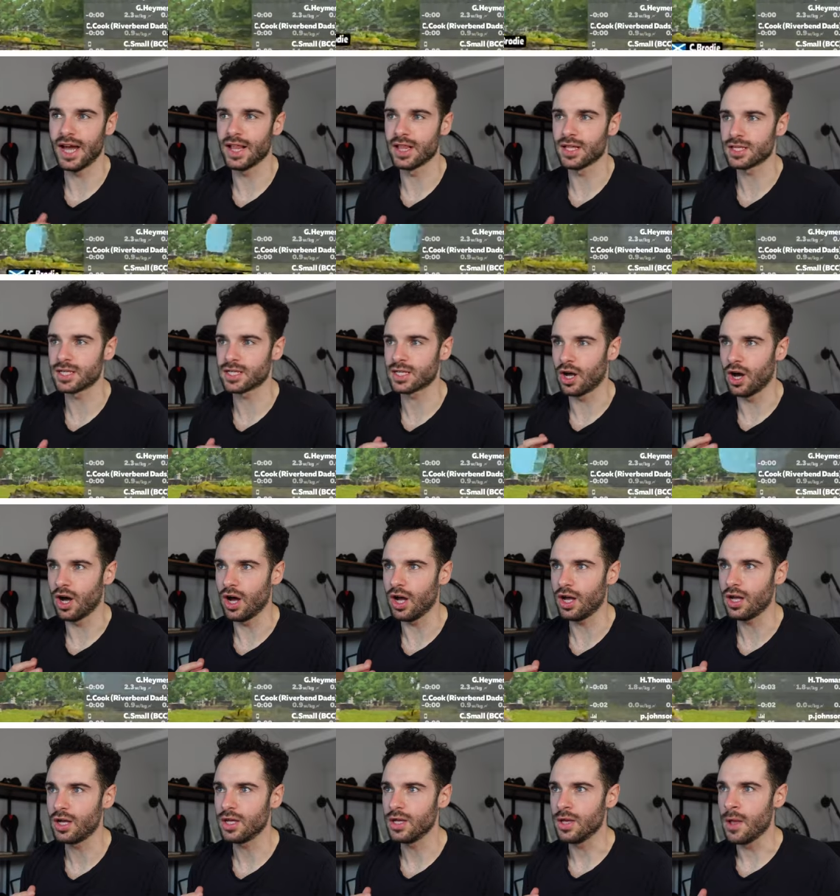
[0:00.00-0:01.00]
at the
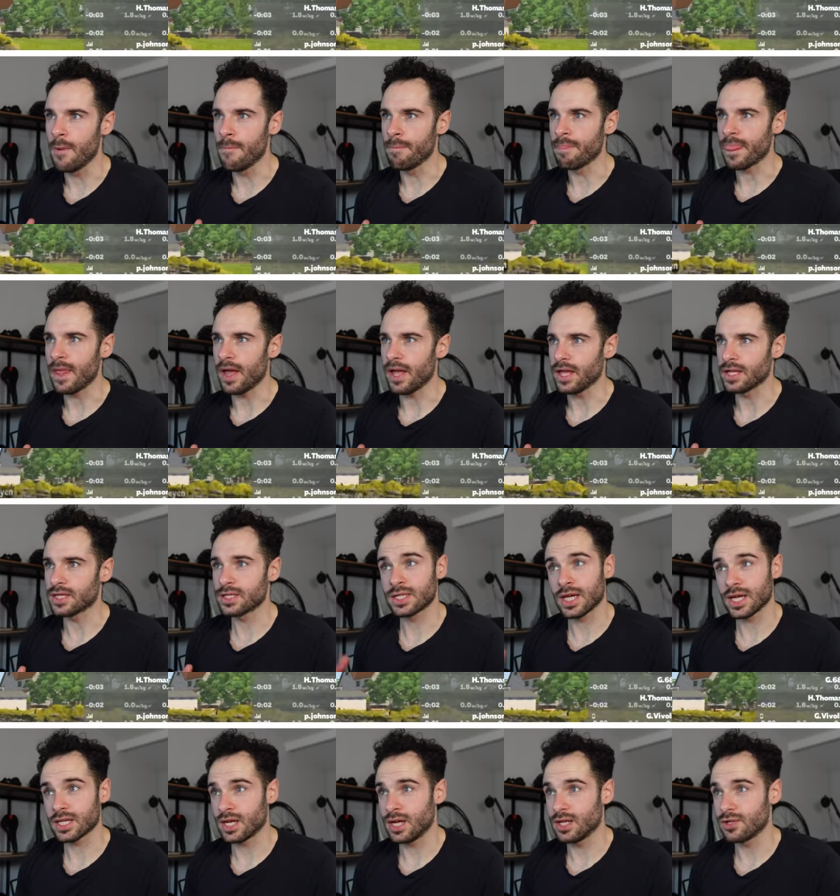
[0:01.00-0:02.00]
start.
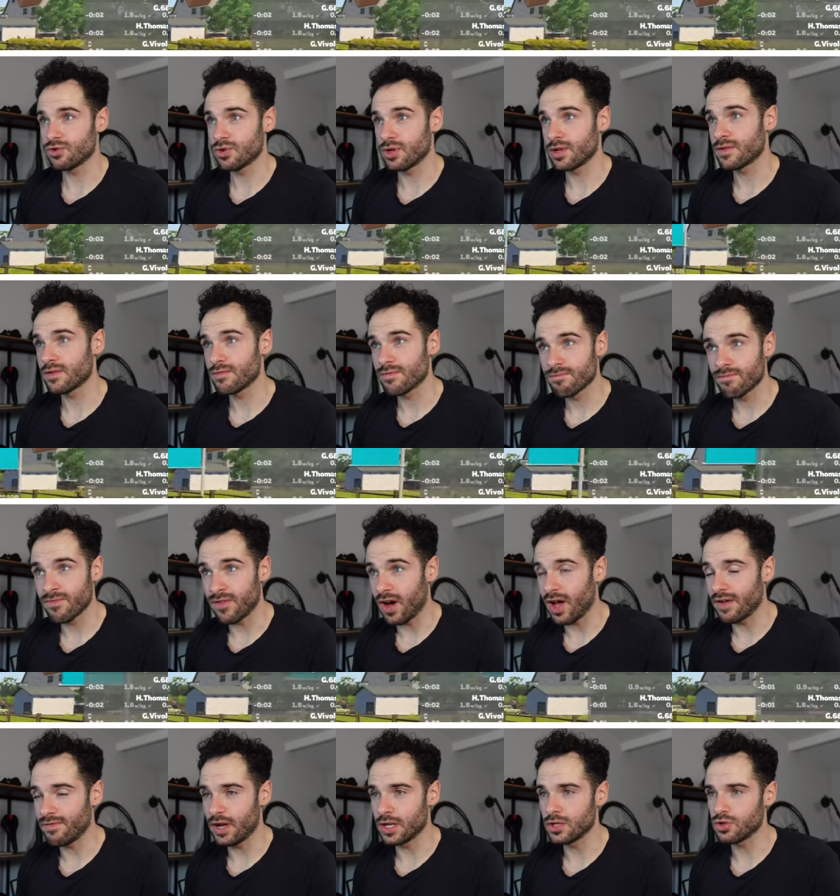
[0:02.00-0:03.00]
600,
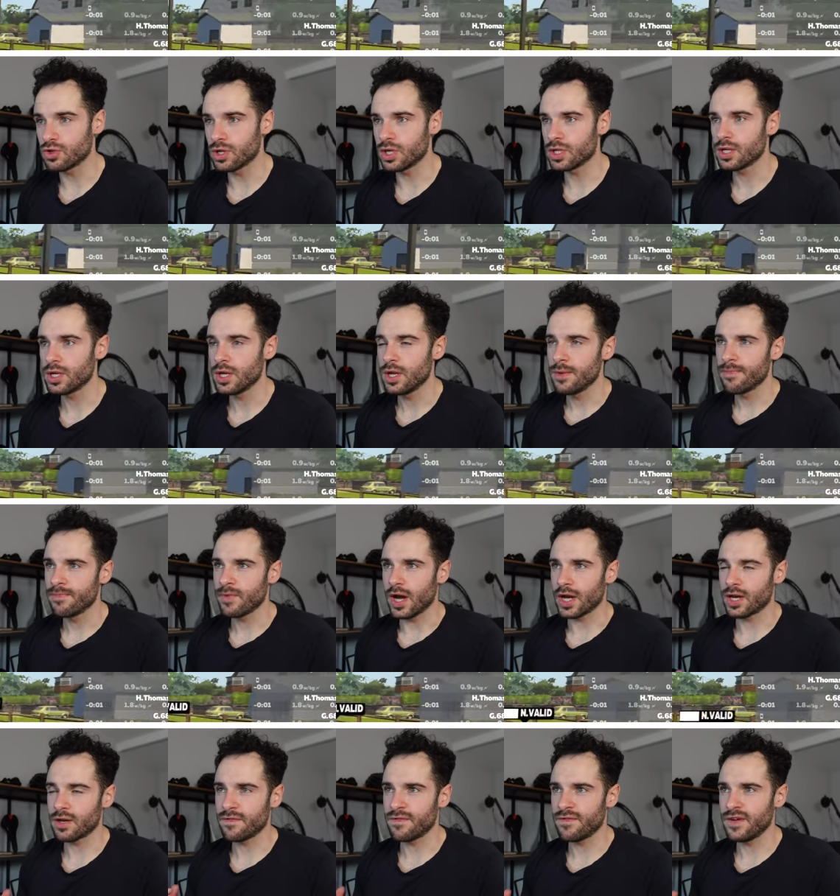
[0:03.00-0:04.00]
500. I
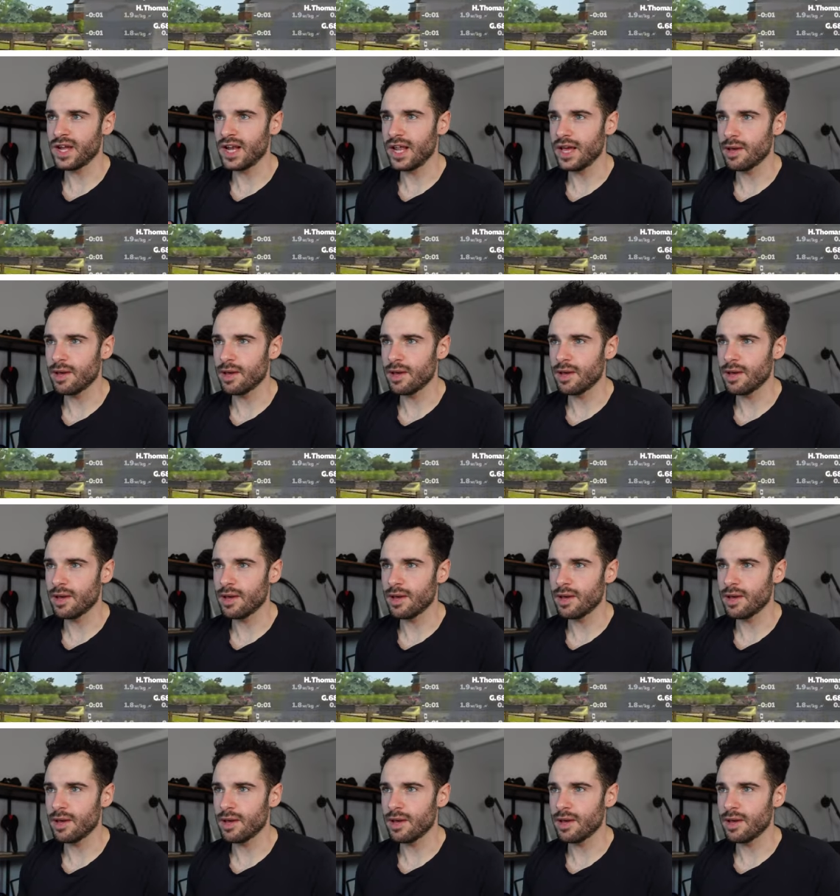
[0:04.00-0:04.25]
could feel